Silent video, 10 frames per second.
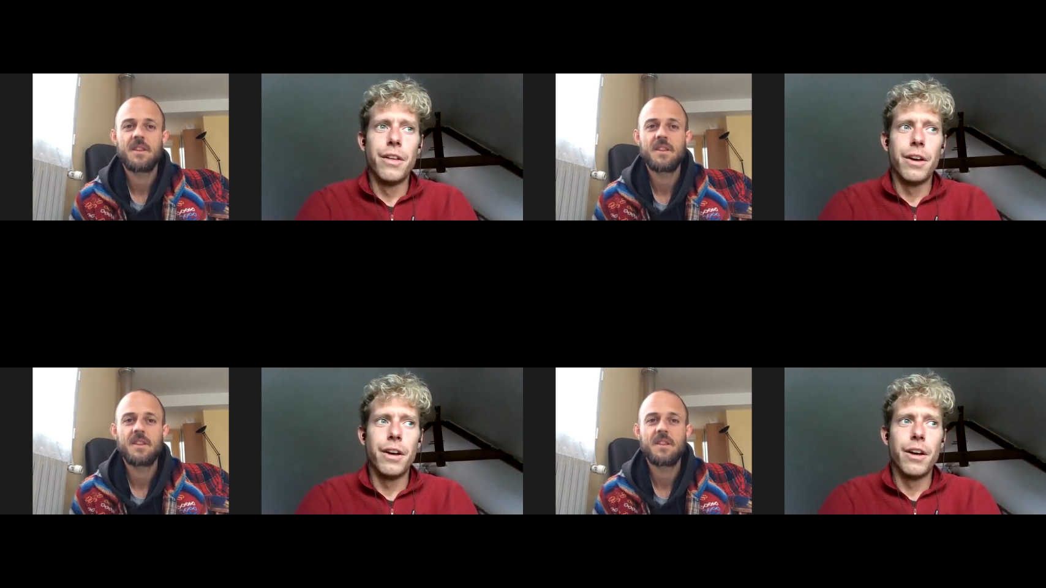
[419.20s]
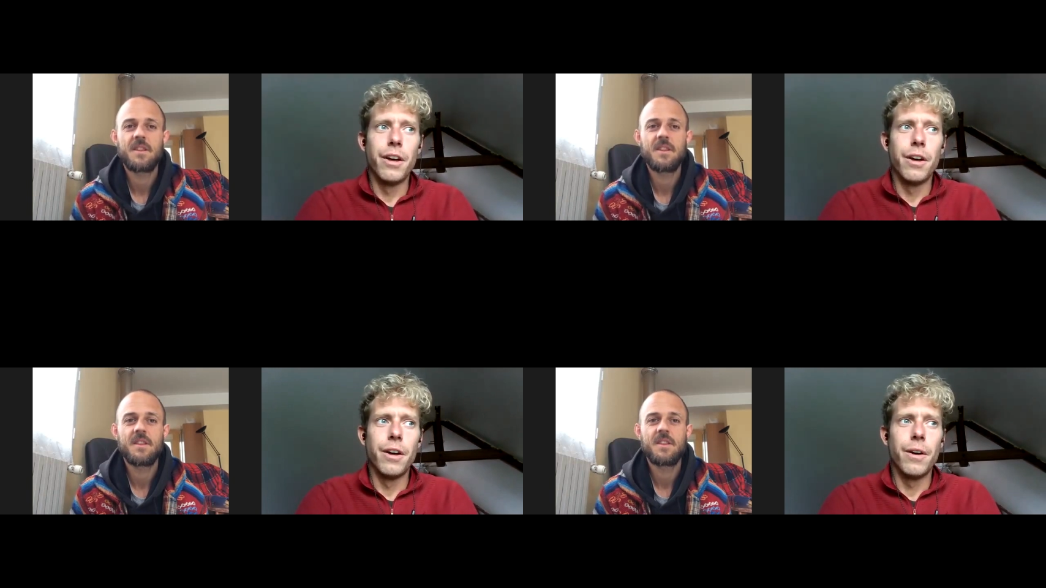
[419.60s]

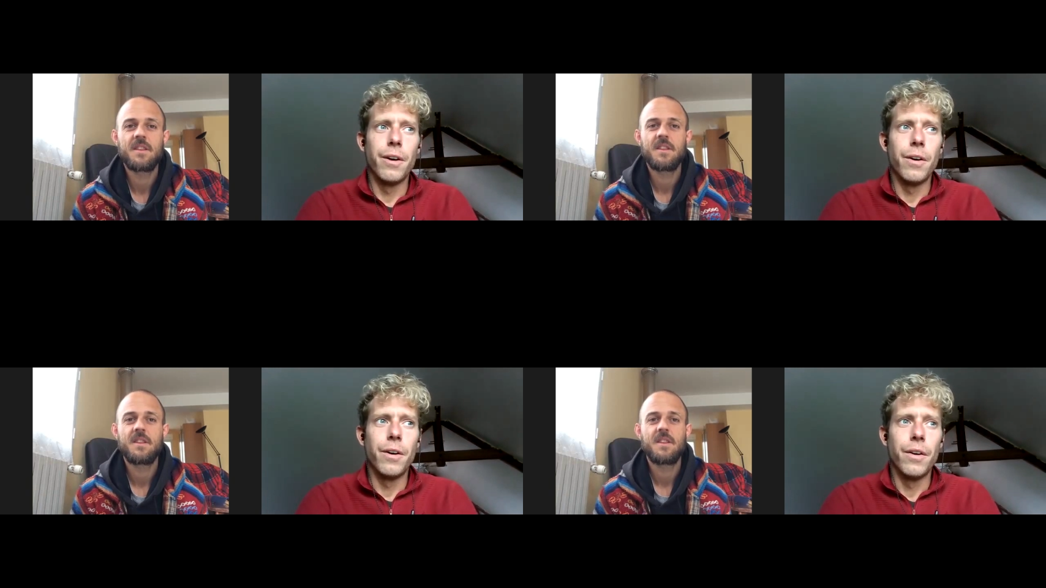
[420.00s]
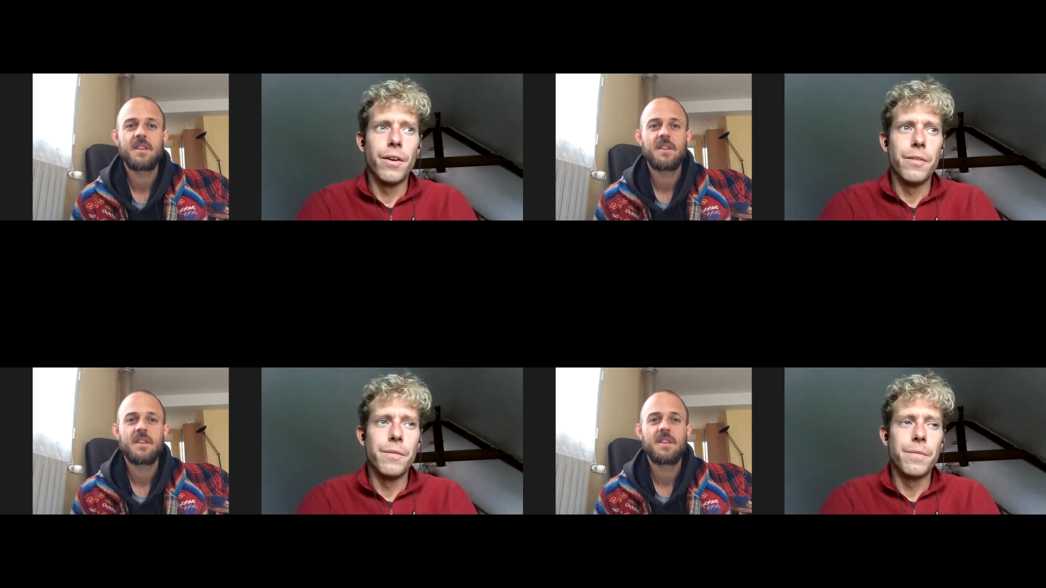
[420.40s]
Speaker 1: the
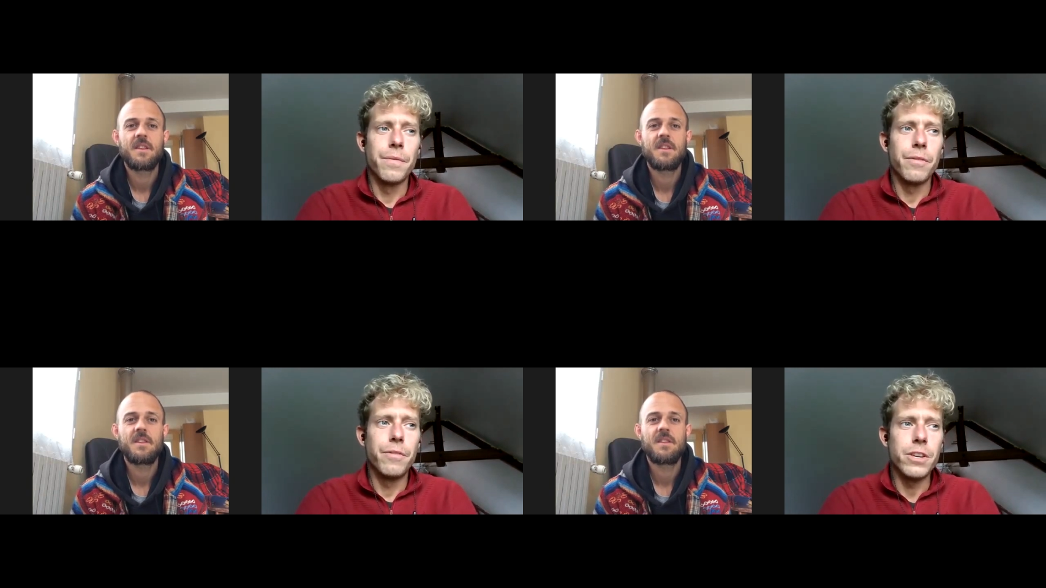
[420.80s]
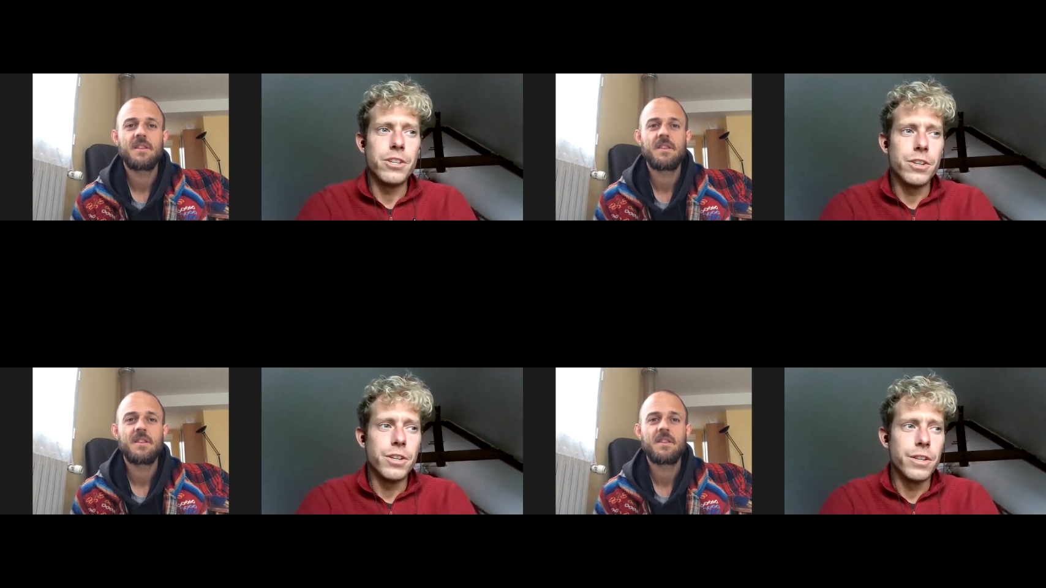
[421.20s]

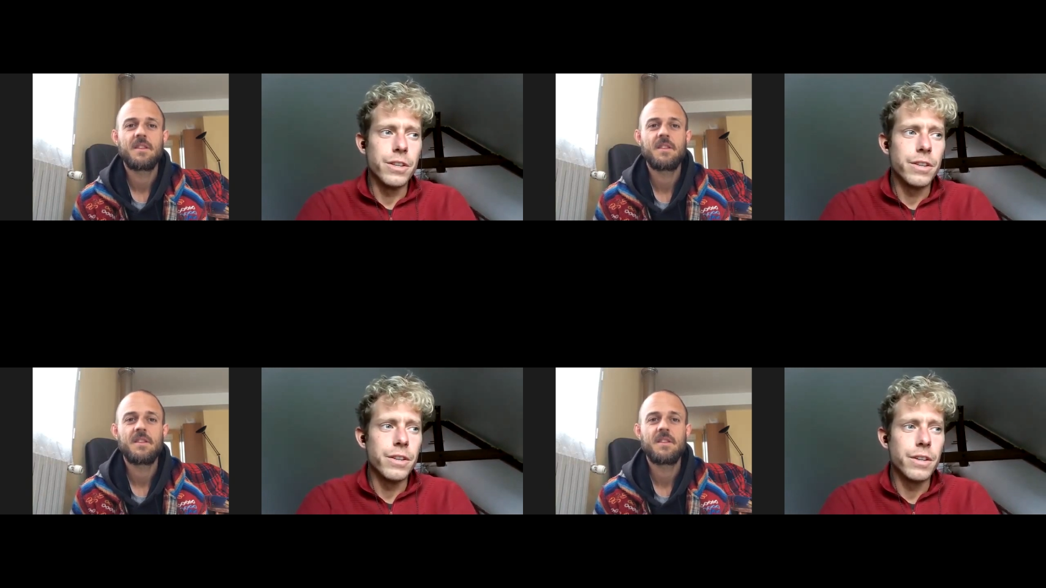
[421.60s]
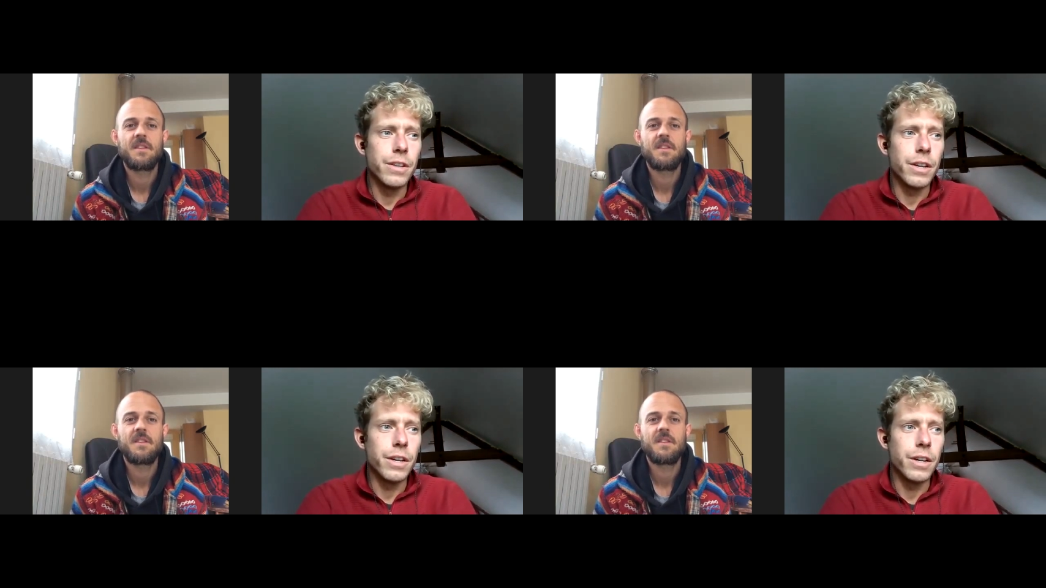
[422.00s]
vision
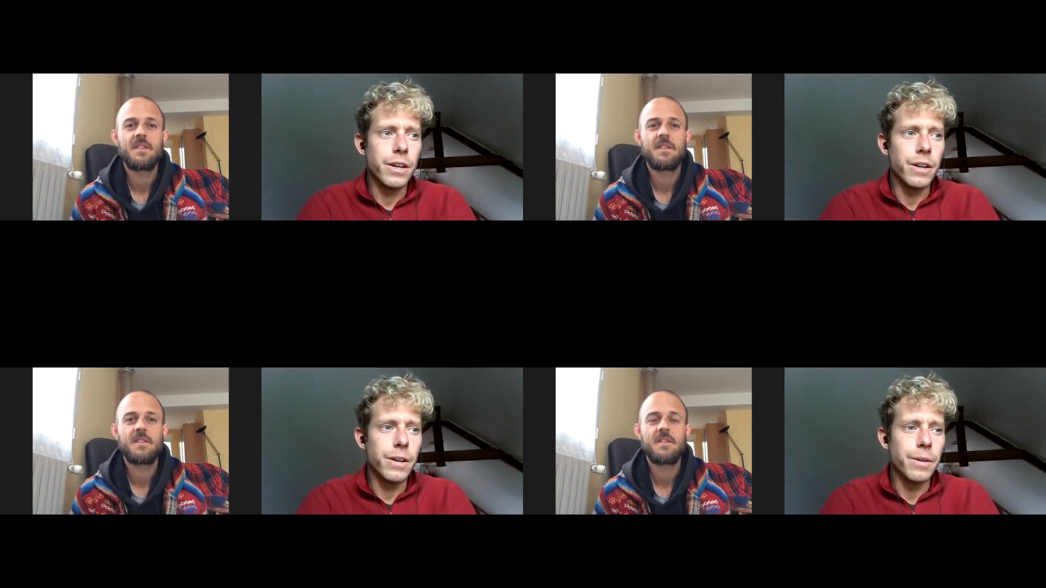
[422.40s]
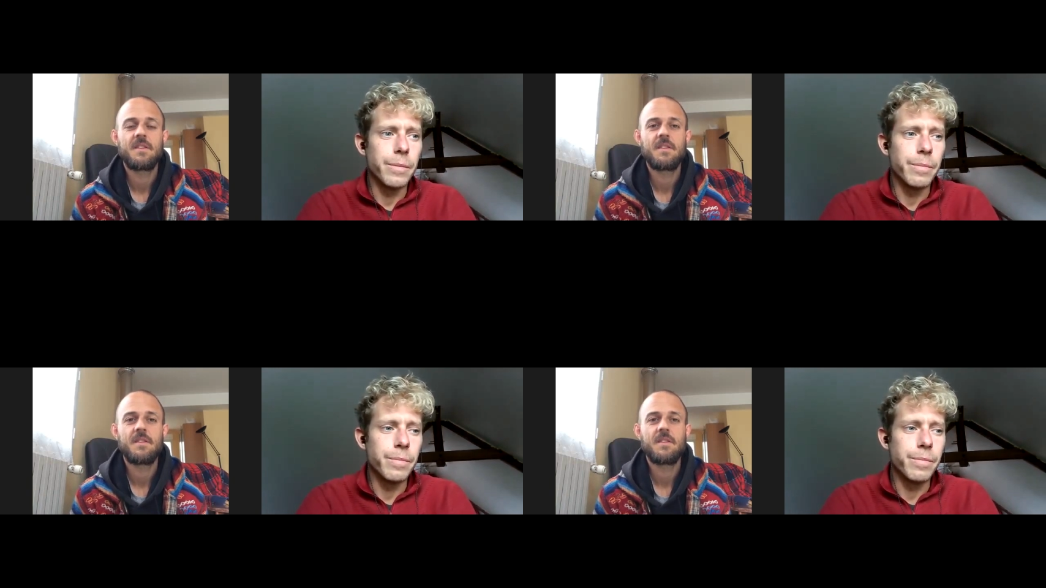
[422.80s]

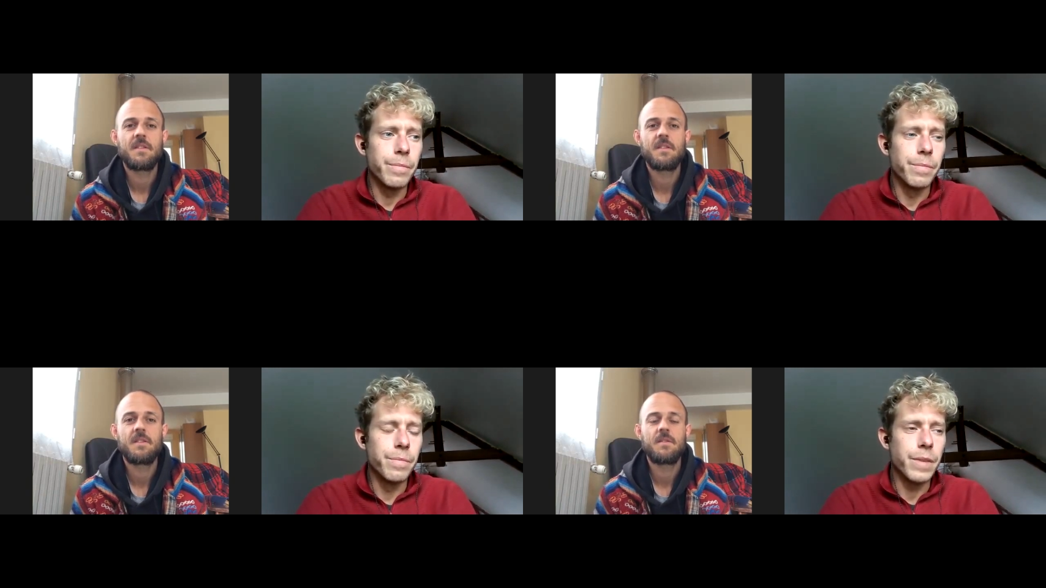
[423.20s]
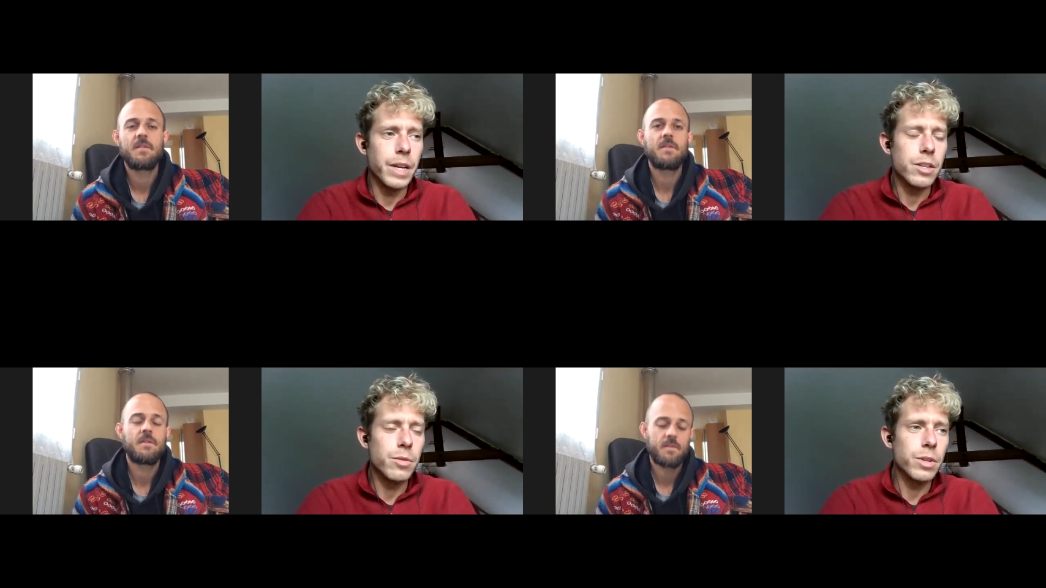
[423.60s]
um,
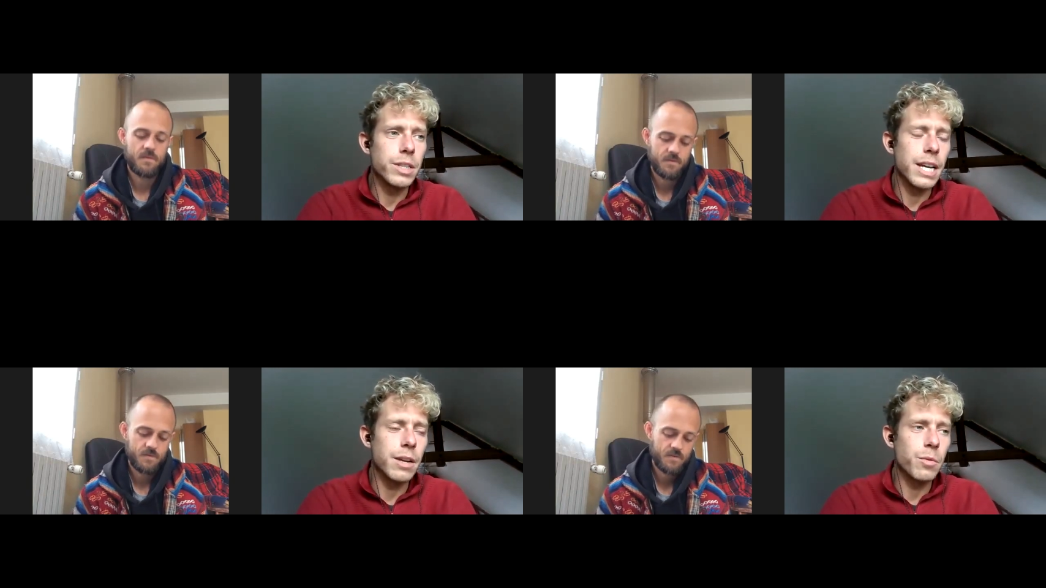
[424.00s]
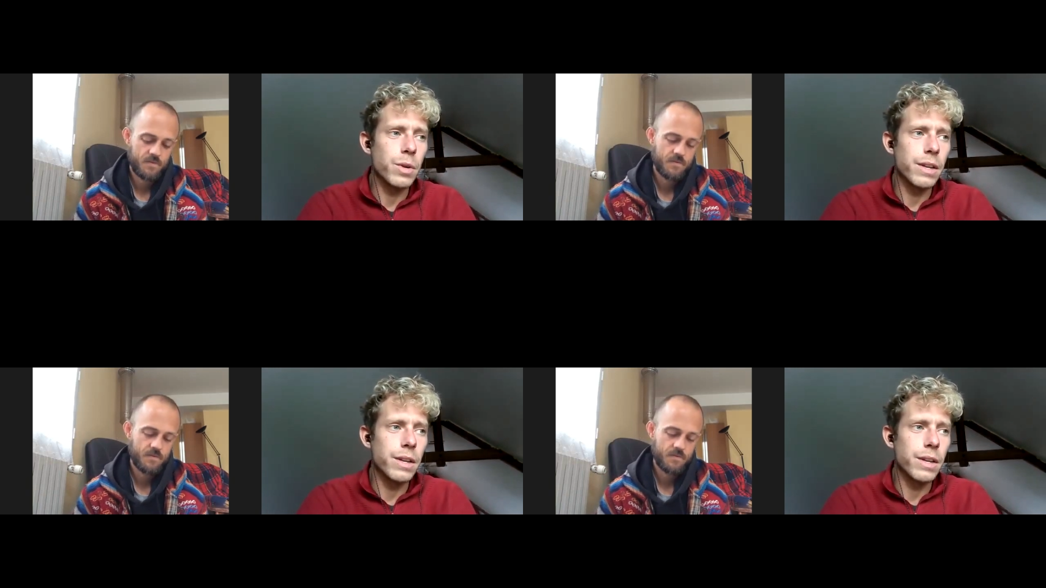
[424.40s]
that you would get